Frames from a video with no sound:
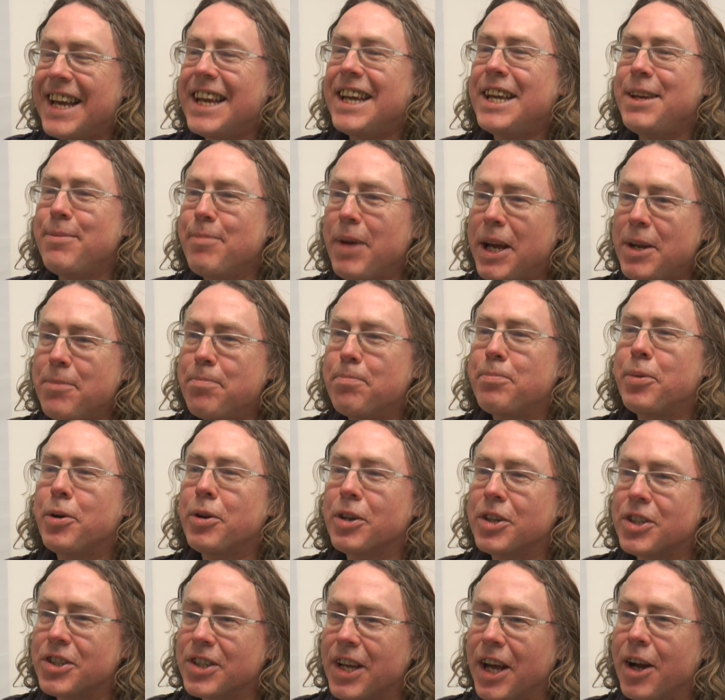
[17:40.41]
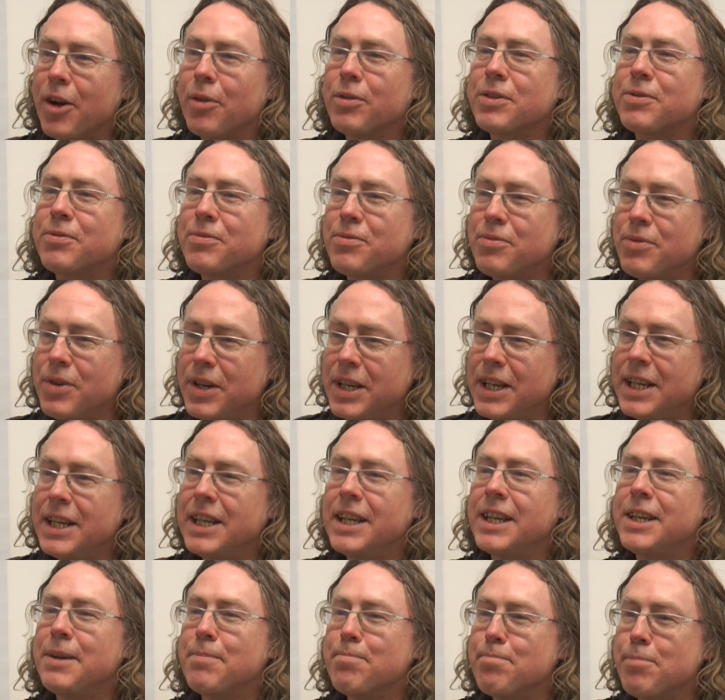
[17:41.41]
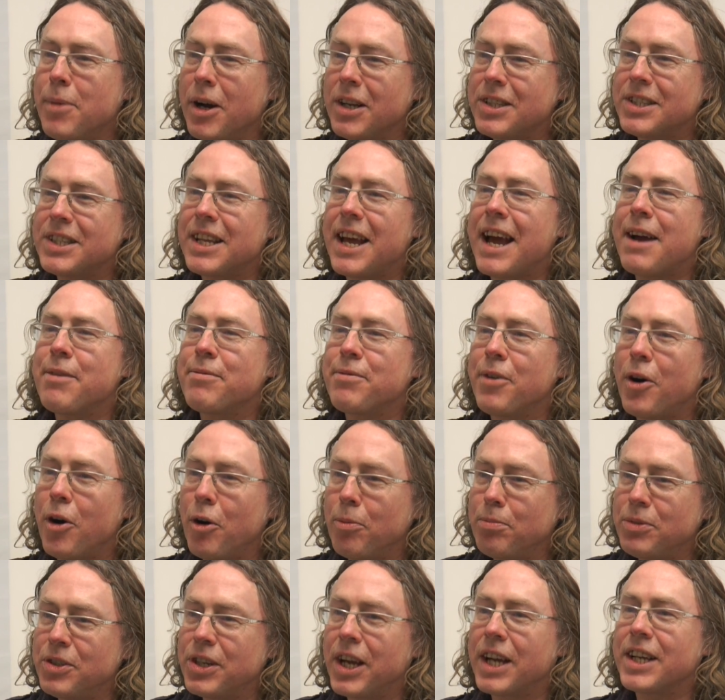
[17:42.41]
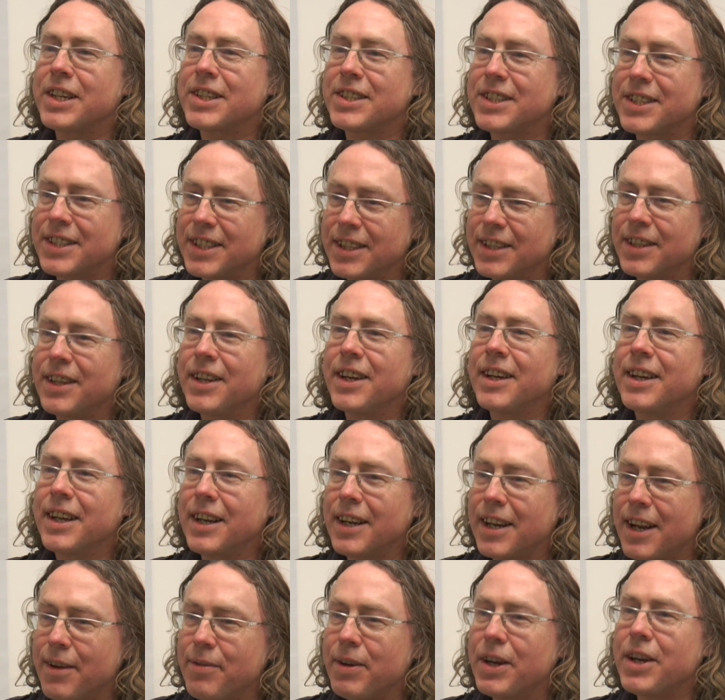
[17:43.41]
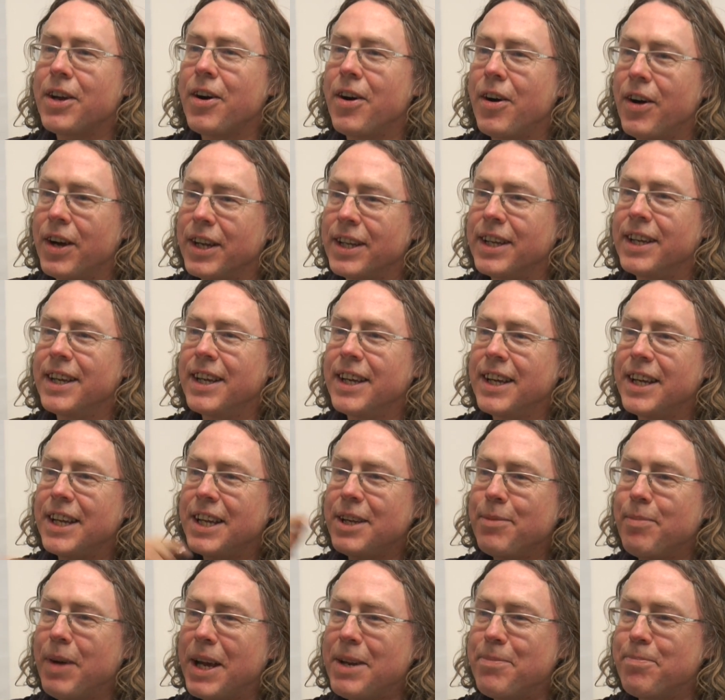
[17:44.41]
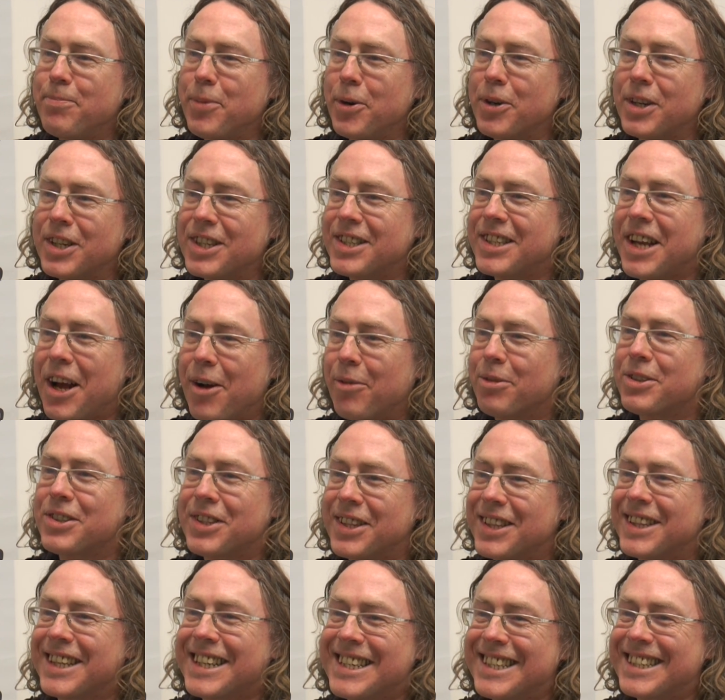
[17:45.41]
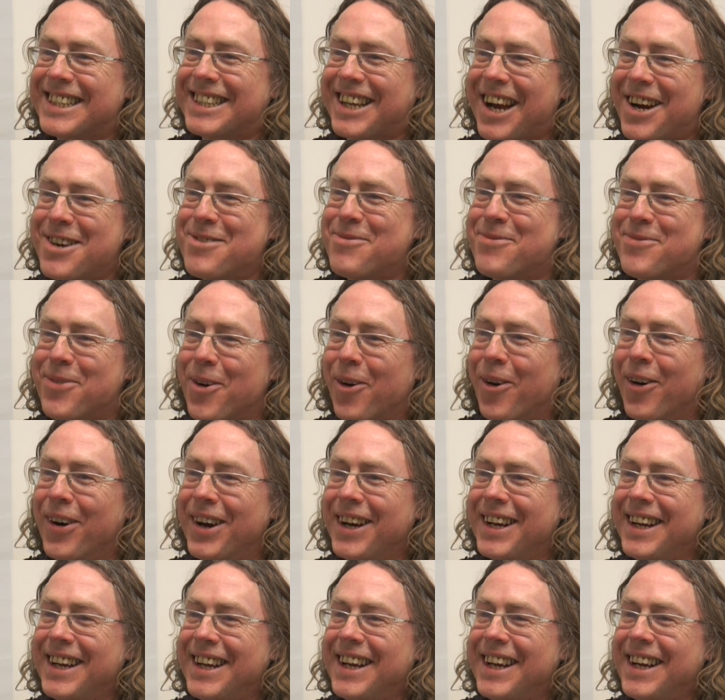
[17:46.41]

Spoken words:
He made bookshelves really must-have objects. Clever guy. He made bookshelves the thing to go for.